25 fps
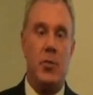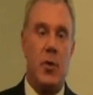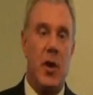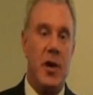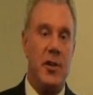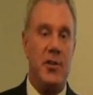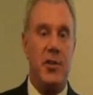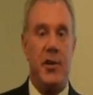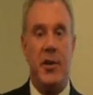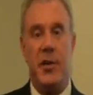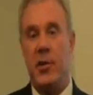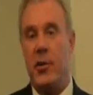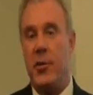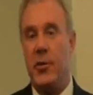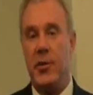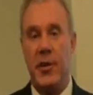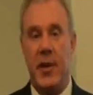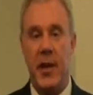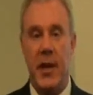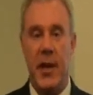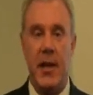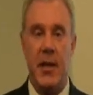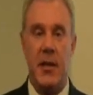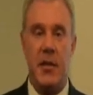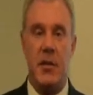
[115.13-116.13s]
brushing your
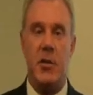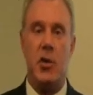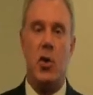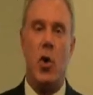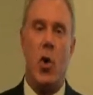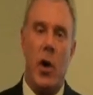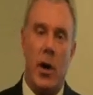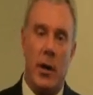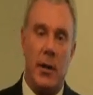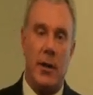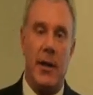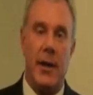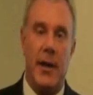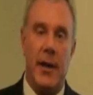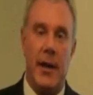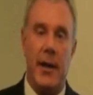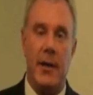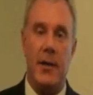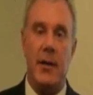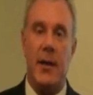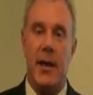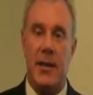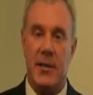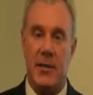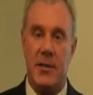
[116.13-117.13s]
teeth,
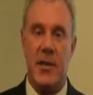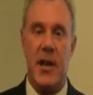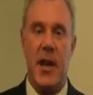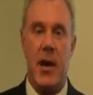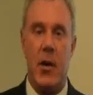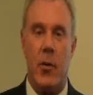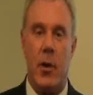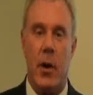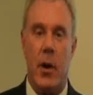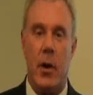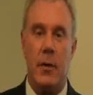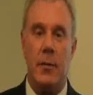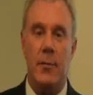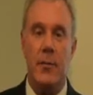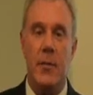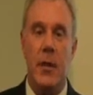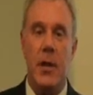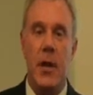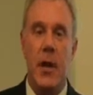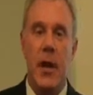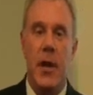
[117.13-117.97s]
toileting, etc.,